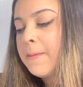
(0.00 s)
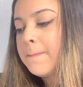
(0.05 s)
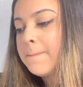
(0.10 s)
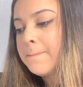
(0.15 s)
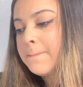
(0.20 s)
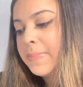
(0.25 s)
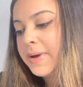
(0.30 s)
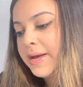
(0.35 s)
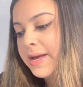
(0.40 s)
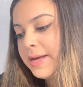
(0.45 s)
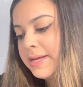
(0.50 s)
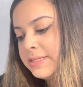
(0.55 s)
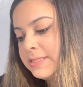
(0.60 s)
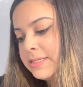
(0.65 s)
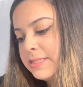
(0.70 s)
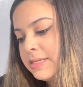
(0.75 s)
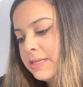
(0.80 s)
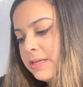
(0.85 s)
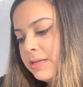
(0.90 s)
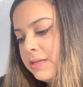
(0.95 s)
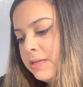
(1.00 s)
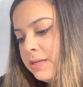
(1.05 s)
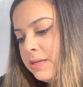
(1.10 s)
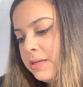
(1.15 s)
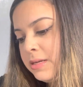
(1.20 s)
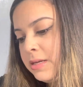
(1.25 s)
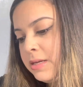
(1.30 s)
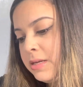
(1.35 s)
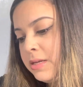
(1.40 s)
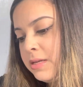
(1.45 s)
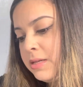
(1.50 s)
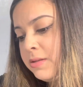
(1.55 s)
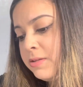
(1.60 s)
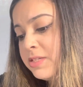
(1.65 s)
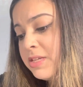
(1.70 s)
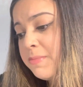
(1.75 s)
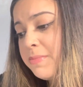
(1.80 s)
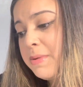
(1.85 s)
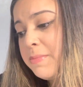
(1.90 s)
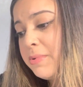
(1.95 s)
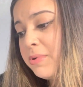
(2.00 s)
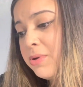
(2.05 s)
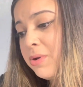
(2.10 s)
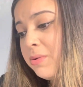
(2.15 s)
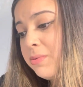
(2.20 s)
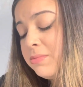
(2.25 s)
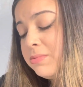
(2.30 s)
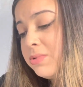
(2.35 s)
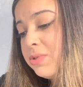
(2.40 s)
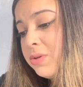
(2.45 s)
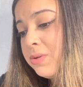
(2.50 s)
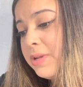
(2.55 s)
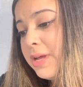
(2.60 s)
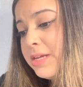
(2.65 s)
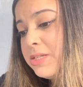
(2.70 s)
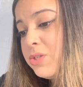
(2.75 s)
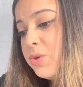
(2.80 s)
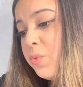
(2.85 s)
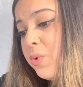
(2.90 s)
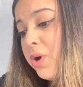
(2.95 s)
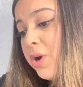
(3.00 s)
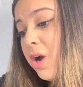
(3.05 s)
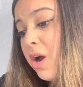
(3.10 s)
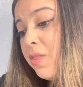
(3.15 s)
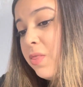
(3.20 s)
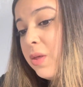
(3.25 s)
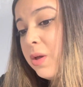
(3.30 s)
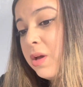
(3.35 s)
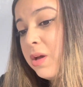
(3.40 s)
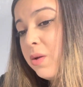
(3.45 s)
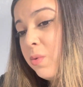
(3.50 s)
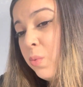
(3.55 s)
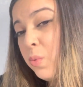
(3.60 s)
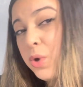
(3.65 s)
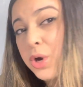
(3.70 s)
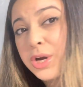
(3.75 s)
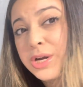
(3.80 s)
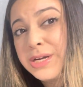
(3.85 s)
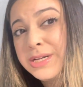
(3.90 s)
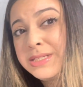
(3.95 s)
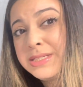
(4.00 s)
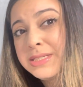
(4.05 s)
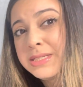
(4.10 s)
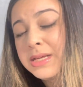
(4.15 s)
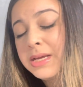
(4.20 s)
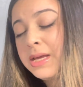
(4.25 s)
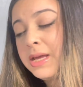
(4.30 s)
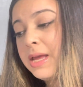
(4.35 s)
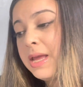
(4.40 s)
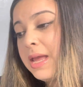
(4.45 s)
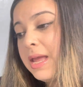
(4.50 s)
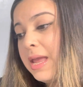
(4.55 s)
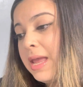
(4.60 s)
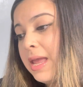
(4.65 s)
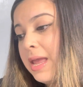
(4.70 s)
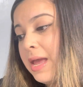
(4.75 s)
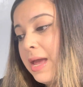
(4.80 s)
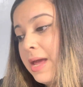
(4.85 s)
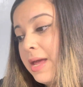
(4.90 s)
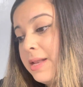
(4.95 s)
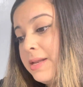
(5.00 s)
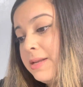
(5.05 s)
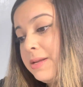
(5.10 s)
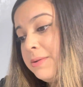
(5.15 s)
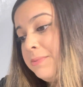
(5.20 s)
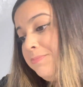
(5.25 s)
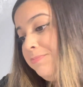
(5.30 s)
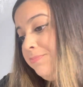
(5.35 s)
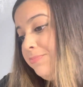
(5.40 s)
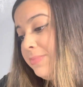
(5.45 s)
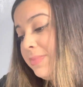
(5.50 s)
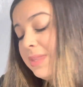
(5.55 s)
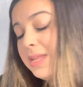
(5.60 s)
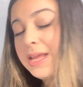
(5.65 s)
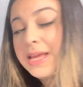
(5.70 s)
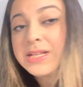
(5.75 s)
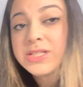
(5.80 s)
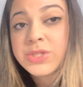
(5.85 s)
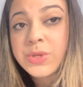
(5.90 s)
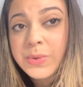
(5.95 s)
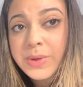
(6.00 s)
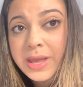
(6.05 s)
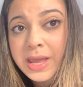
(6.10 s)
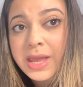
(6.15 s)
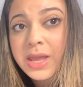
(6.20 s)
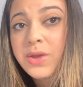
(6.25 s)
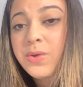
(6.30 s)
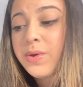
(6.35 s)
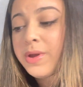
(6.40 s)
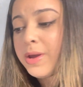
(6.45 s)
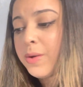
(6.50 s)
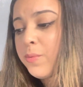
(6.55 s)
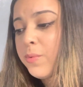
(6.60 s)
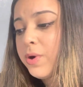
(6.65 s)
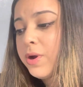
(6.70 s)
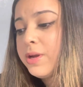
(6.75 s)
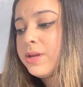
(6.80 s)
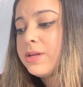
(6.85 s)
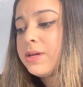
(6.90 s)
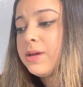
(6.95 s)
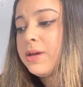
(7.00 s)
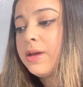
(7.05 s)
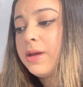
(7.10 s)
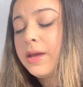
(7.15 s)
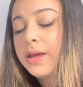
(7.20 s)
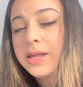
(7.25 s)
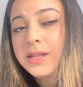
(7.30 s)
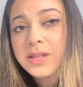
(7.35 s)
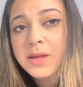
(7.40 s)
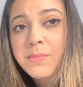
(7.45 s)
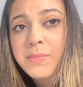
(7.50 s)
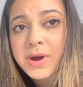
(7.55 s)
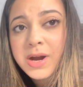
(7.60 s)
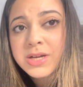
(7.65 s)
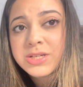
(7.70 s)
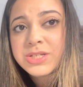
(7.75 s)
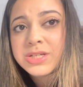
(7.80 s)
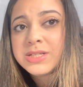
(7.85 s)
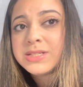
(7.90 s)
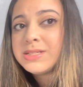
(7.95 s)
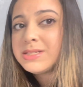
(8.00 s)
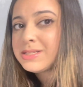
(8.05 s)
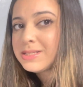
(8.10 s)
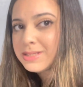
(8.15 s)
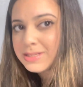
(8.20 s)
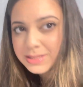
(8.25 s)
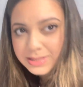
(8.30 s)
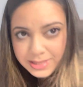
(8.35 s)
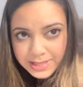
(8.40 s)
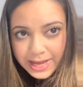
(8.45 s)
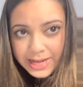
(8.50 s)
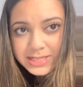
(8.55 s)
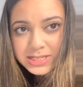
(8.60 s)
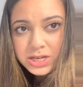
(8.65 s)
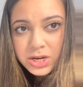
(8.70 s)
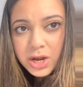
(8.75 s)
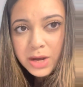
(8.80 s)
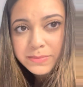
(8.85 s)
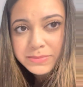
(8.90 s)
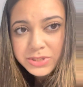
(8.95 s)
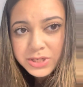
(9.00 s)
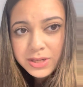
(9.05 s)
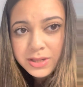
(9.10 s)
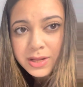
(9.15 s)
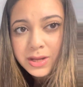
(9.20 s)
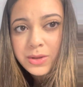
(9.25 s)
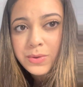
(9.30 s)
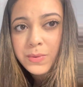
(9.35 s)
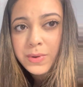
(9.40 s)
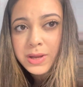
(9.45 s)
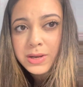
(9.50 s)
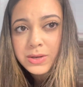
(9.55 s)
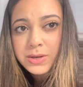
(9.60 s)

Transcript: but some people don't like to work on the words, and it's okay. You can work in the margins. That's an option that you can